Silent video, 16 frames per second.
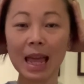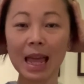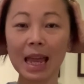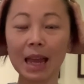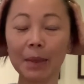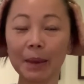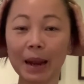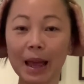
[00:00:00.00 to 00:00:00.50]

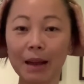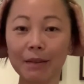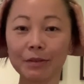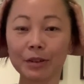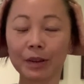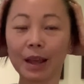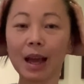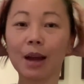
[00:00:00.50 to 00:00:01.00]
And then
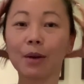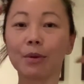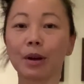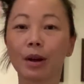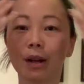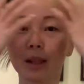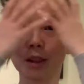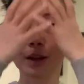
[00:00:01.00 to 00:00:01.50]
after that, we're
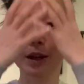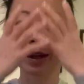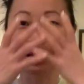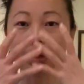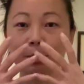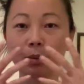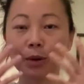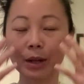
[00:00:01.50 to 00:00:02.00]
going to look at
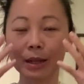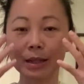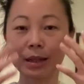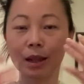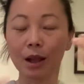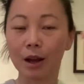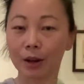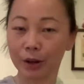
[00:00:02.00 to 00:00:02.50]
some points
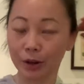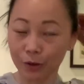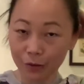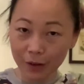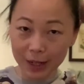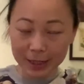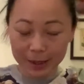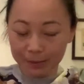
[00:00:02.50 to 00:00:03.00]
along your
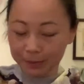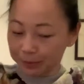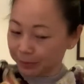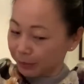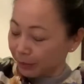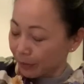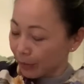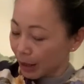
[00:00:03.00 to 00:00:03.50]
face.
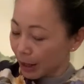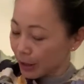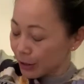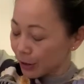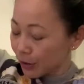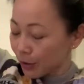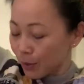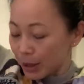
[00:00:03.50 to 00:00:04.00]

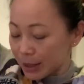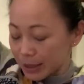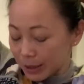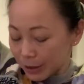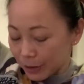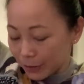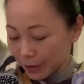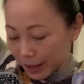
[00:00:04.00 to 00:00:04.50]
So the ones in
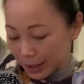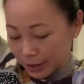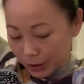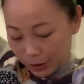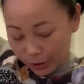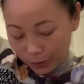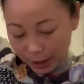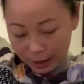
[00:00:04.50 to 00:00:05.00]
your face
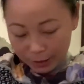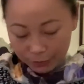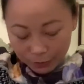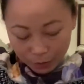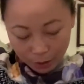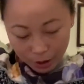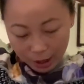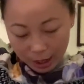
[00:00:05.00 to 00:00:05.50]
are great
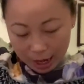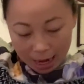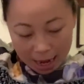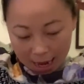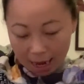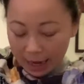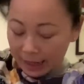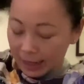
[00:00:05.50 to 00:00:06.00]
for
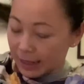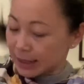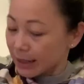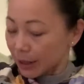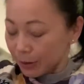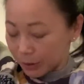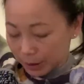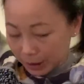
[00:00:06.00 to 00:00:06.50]
headaches
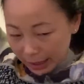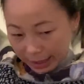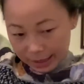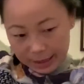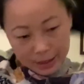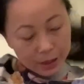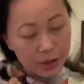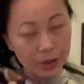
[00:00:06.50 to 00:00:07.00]
that are
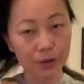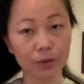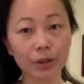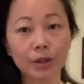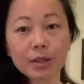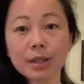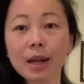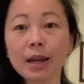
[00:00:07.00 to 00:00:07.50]
related to
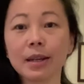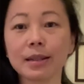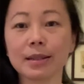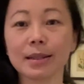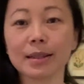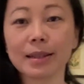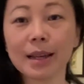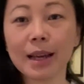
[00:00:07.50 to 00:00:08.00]
your
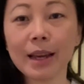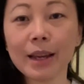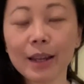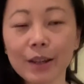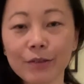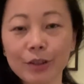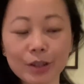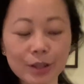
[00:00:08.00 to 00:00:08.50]
sinuses.
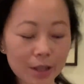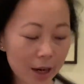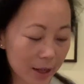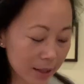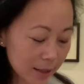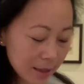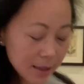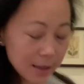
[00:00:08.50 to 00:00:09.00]
If your
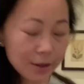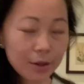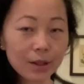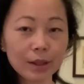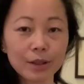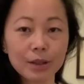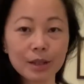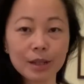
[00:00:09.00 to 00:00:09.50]
sinuses are a
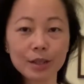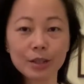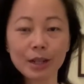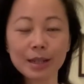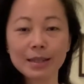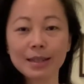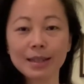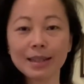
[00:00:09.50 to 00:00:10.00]
little
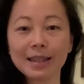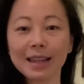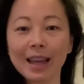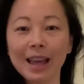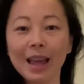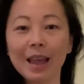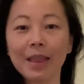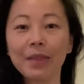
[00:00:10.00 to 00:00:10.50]
congested,
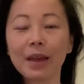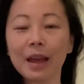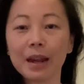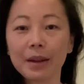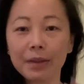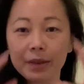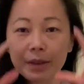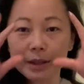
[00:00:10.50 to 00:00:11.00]

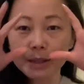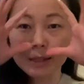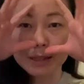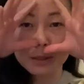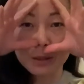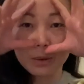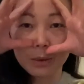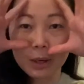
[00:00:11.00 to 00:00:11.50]
then this is
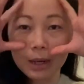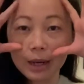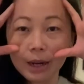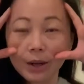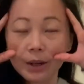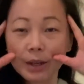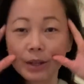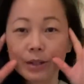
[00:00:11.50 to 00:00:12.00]
a great
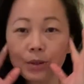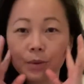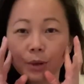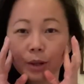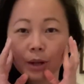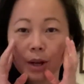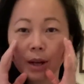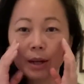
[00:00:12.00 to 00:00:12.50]
area to
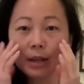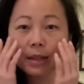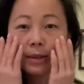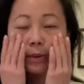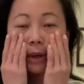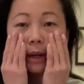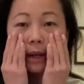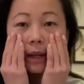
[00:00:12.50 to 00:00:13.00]
work on because
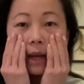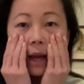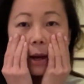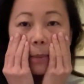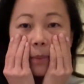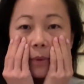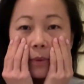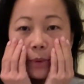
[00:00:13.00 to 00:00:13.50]
we're going to
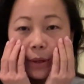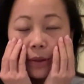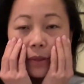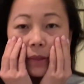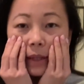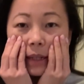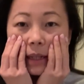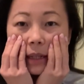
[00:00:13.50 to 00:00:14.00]
help with
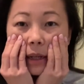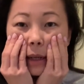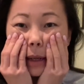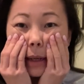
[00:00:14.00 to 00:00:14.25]
the